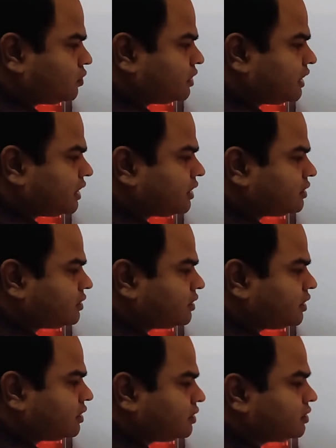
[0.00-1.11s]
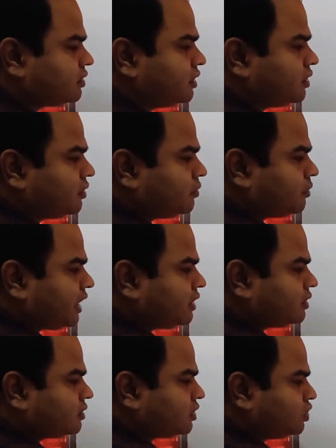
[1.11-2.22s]
let us say this
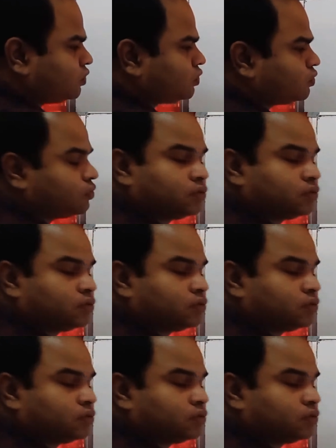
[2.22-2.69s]
minus Q2.